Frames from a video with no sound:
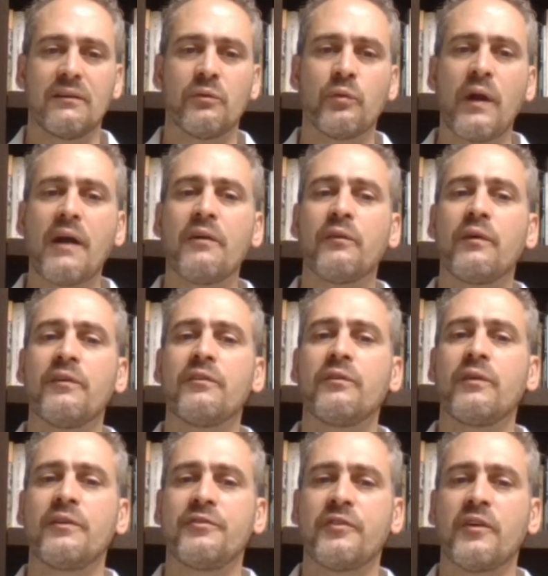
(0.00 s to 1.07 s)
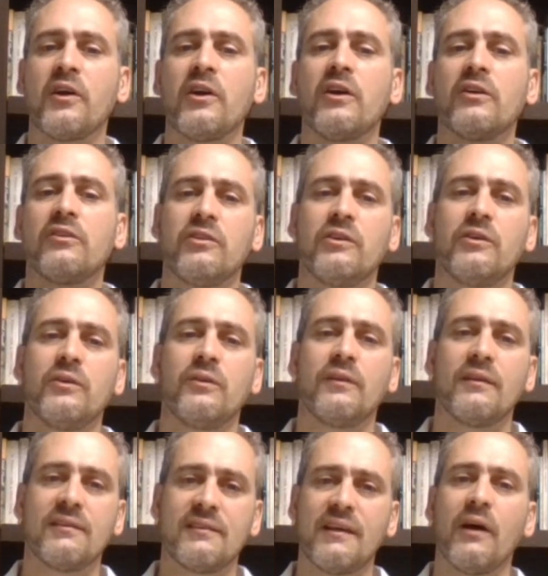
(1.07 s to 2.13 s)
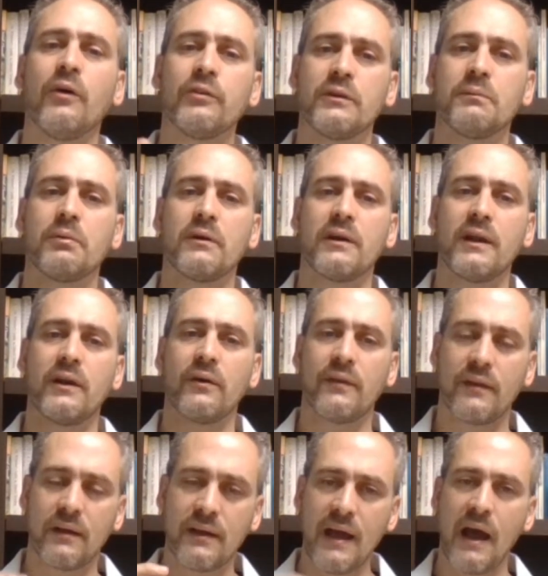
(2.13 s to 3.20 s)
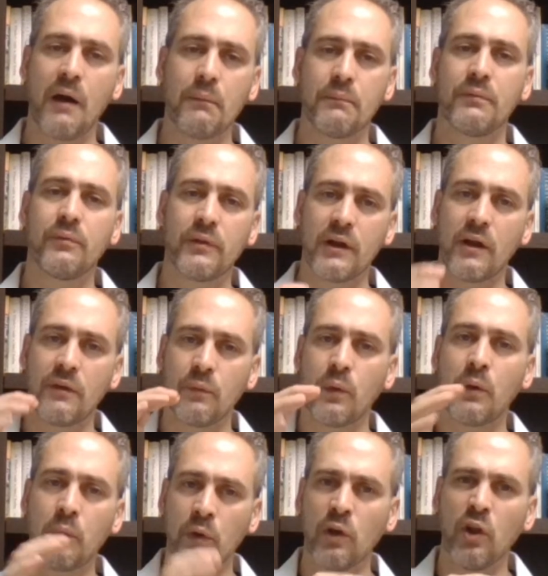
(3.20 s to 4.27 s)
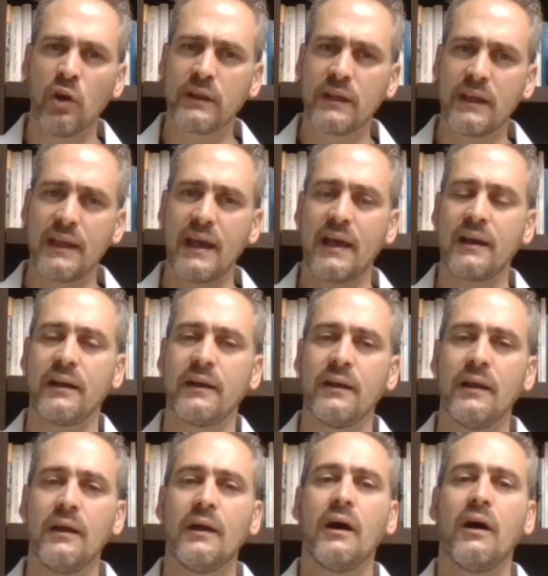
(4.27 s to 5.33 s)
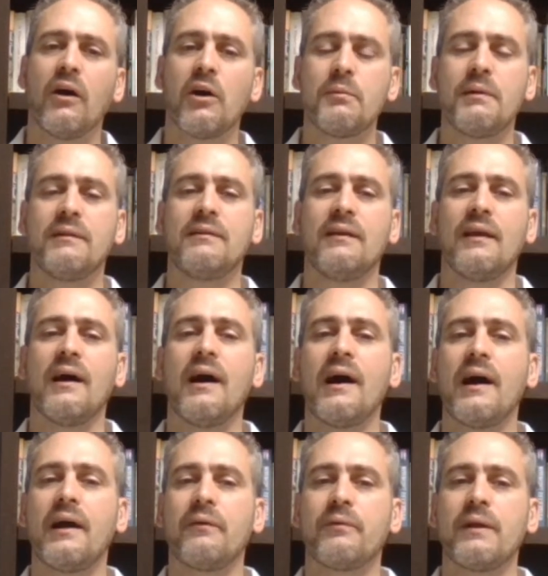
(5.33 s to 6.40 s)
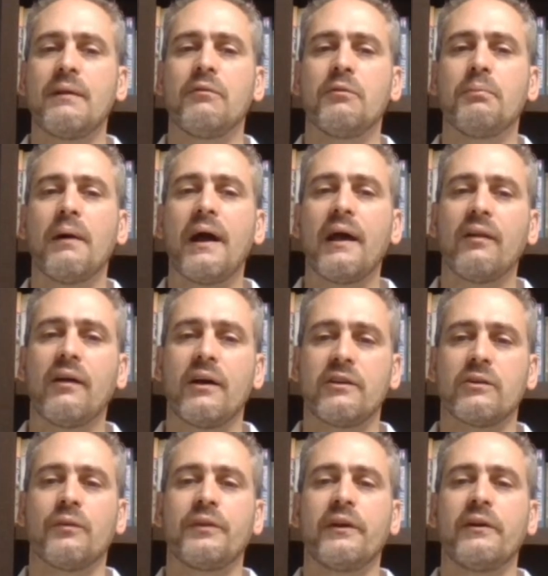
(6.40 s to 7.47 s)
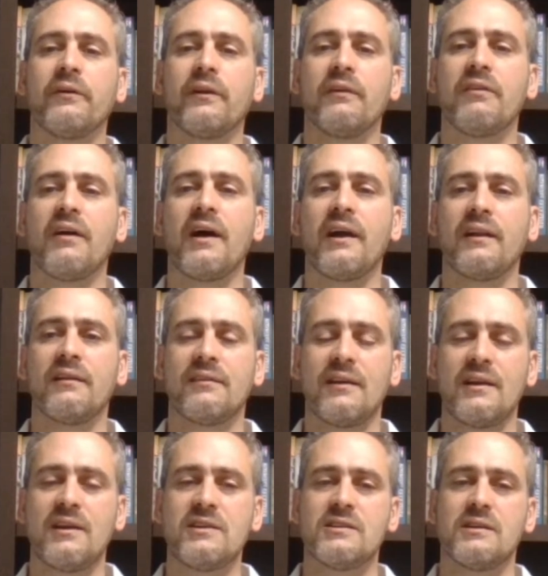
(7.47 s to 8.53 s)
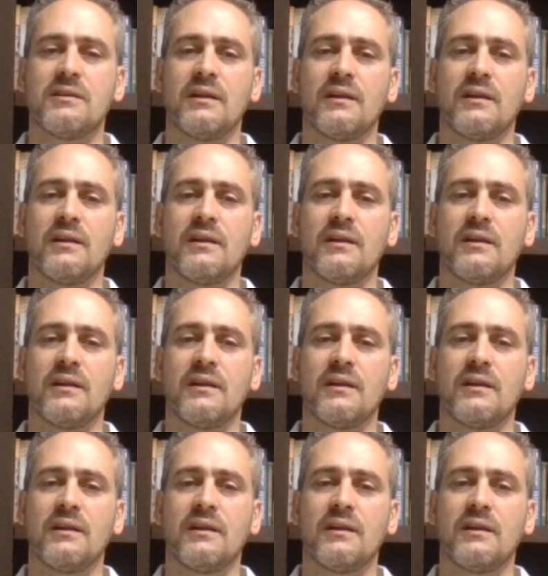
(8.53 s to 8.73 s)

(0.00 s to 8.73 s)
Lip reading: referred to the cell debris or what we're looking at in RBTI, Ream's biological theory of ionization,